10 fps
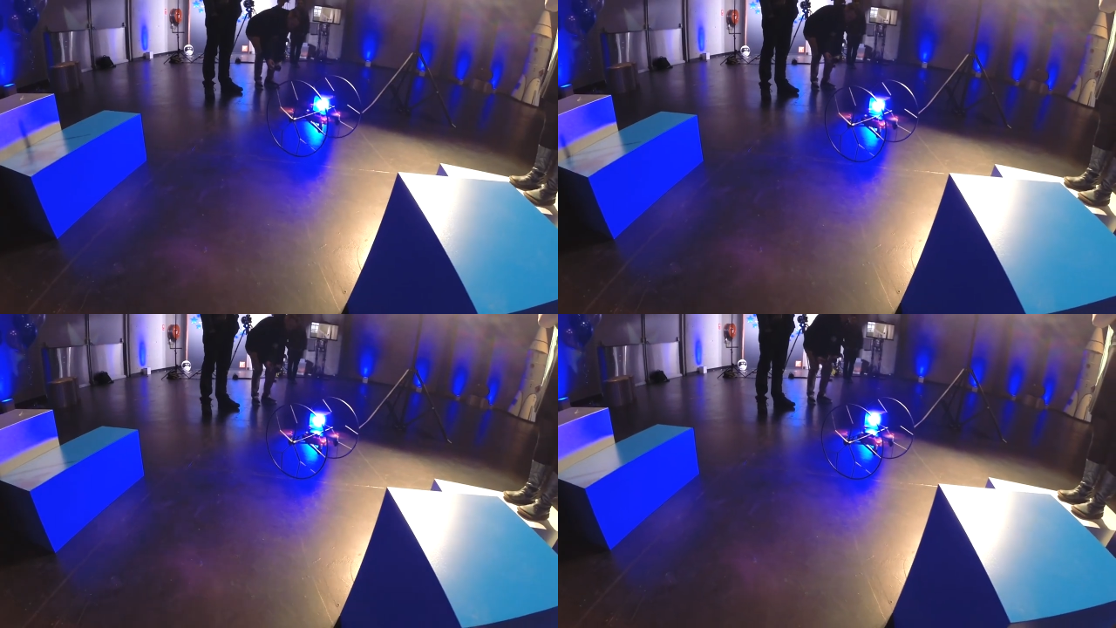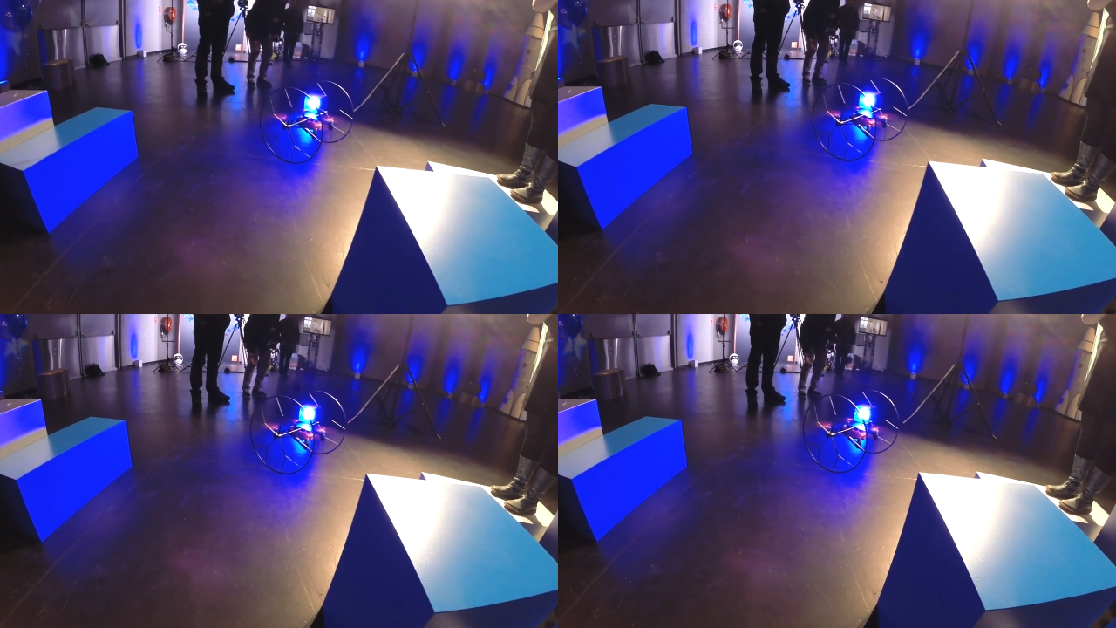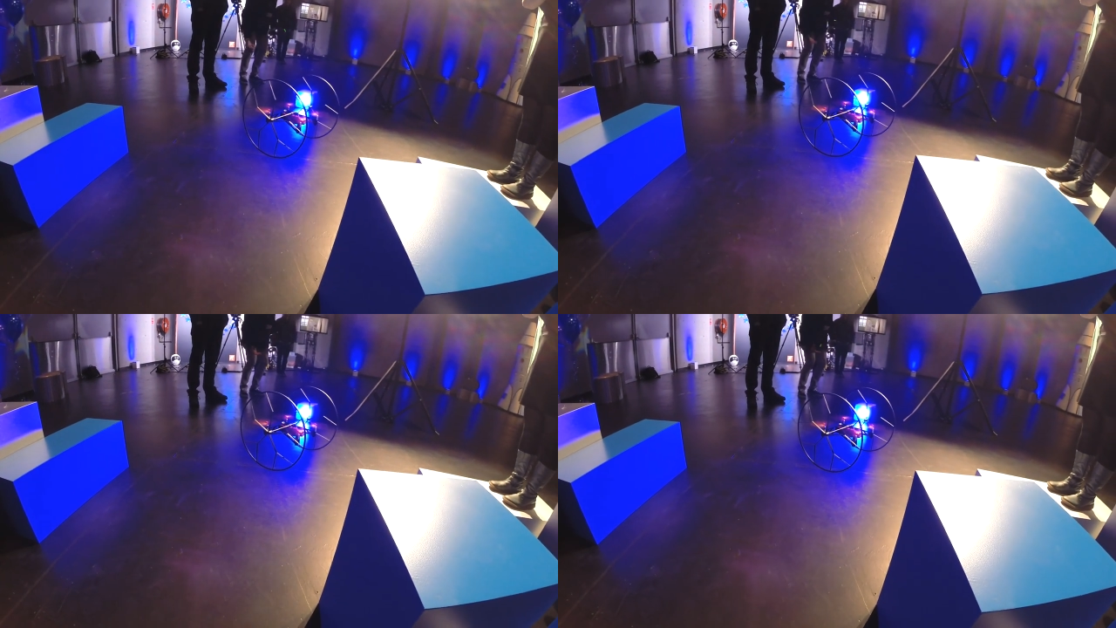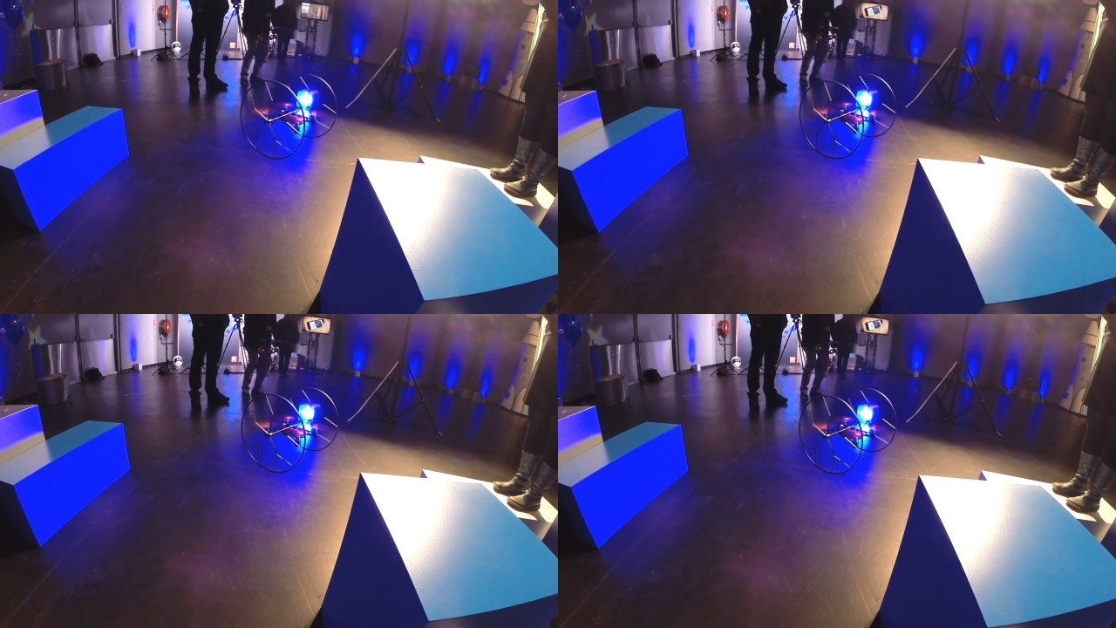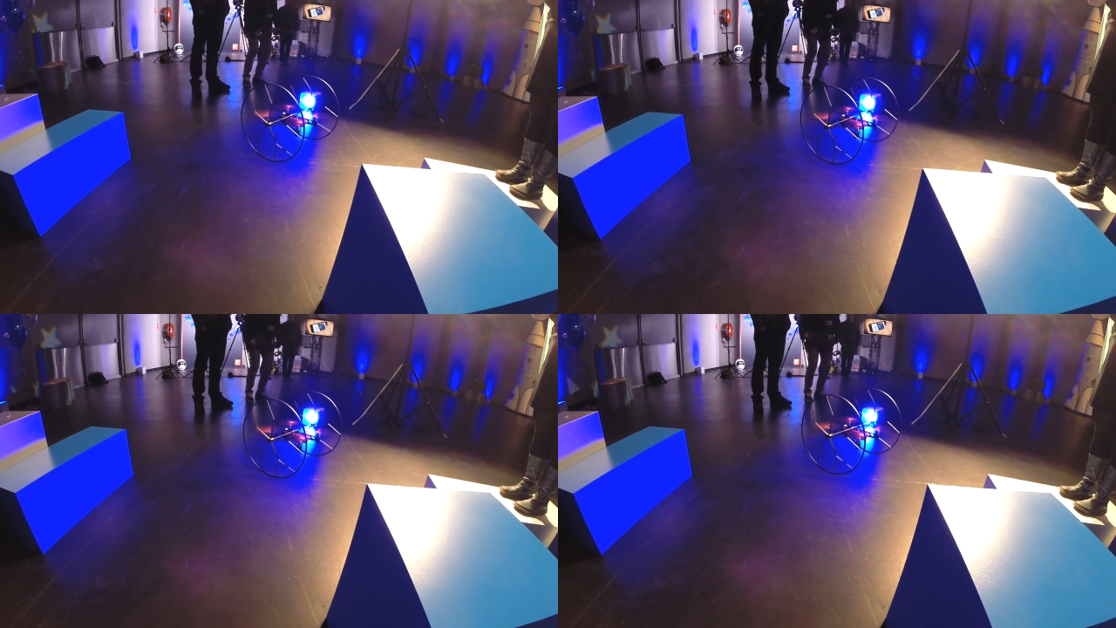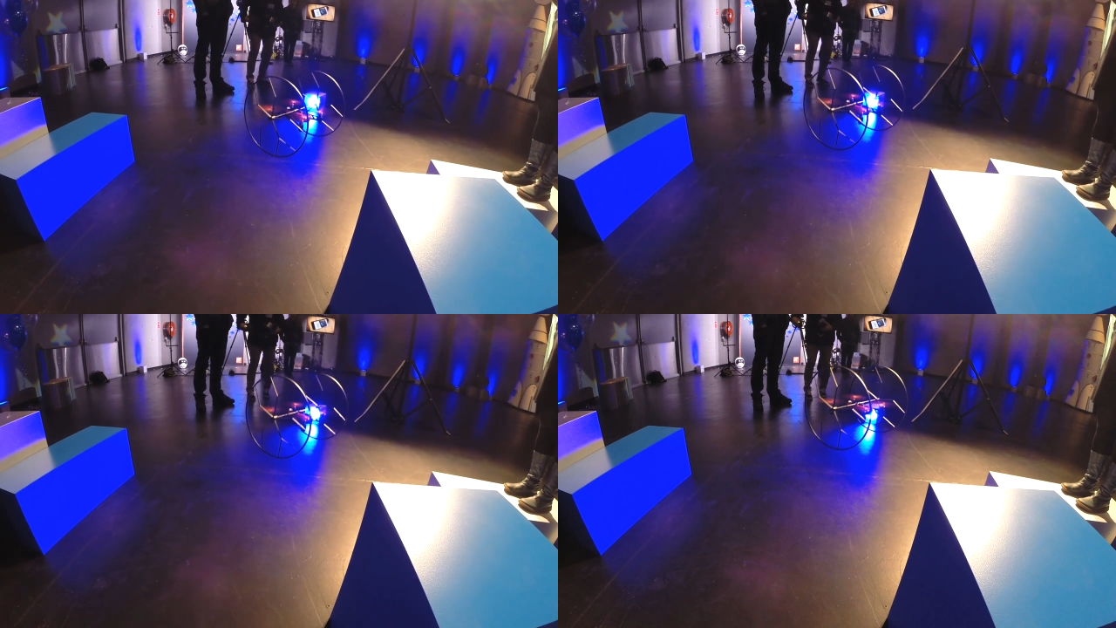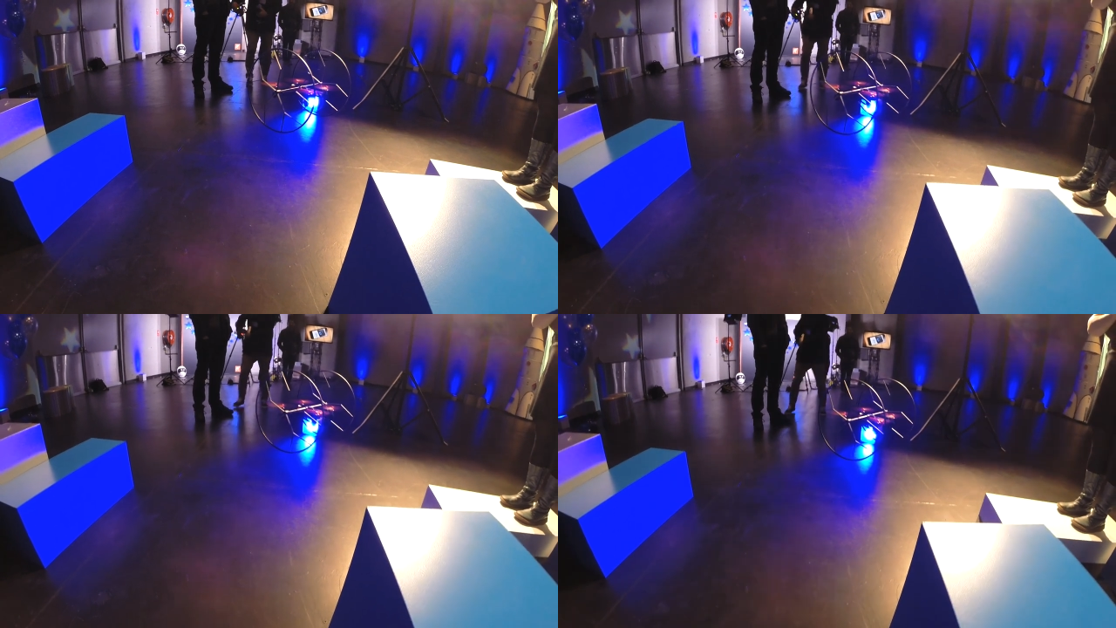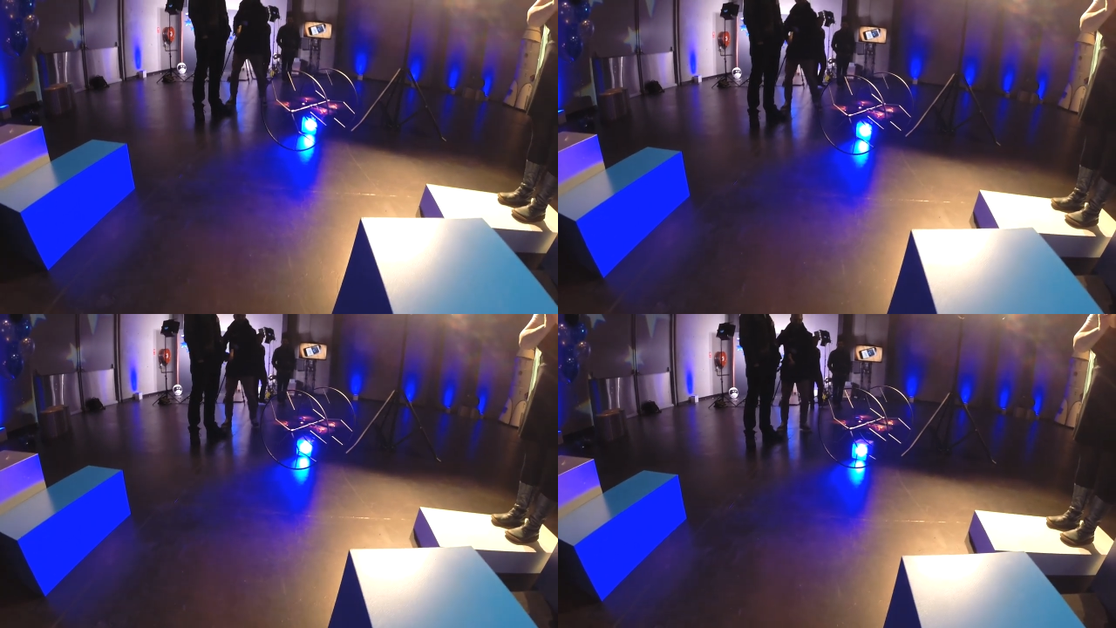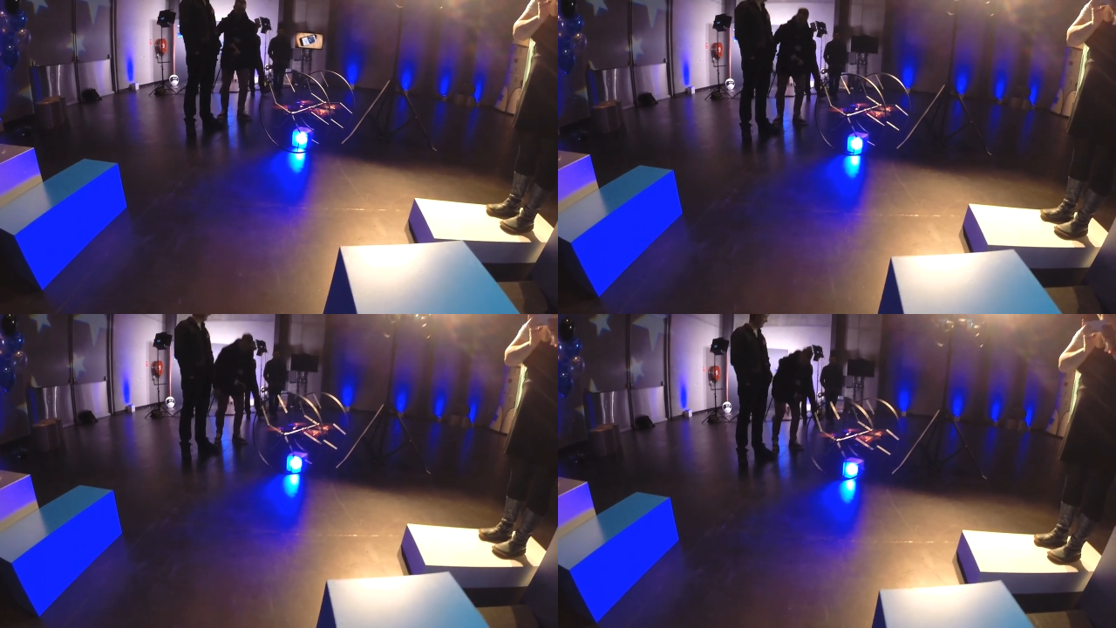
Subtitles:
[unreadable: no face in view]